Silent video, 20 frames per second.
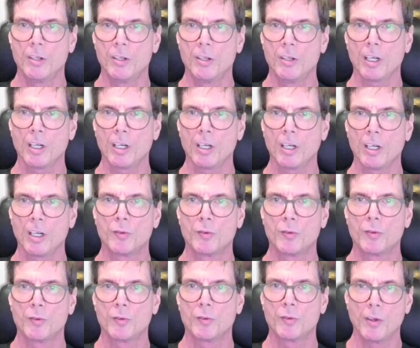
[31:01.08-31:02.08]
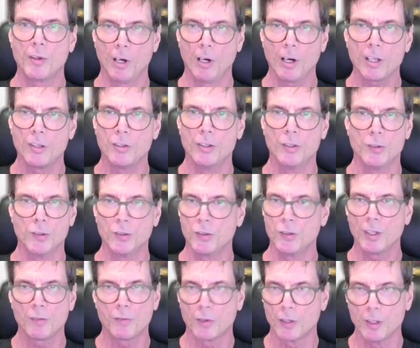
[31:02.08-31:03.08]
for? It's for the auditors. It's not for the
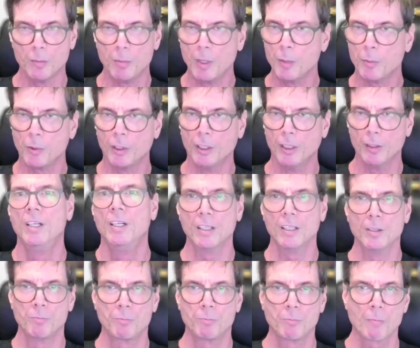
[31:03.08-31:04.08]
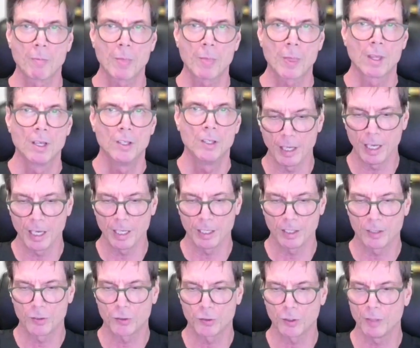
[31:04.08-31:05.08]
people in the field. So
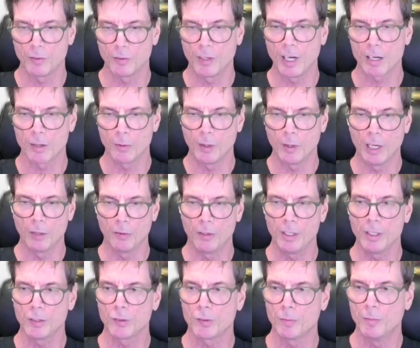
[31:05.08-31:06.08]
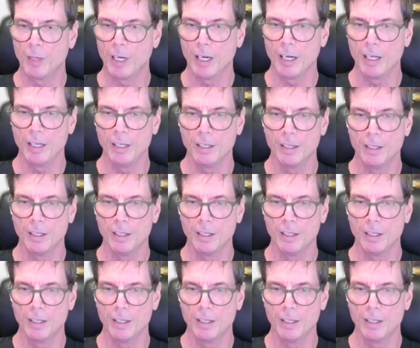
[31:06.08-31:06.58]
I sort of got around this by